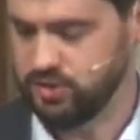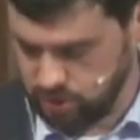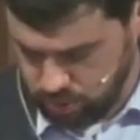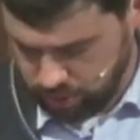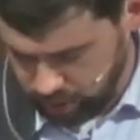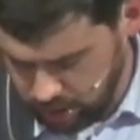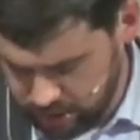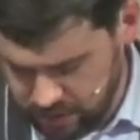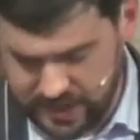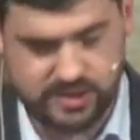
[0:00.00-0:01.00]
to
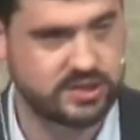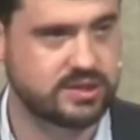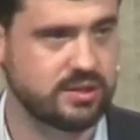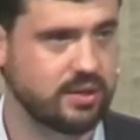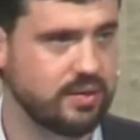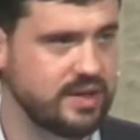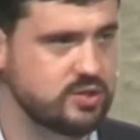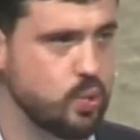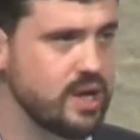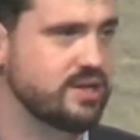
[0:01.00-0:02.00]
look to these,
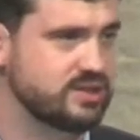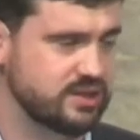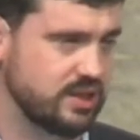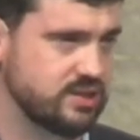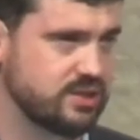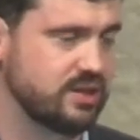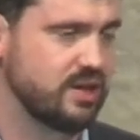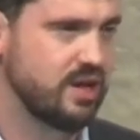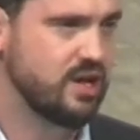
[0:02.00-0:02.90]
these witnesses,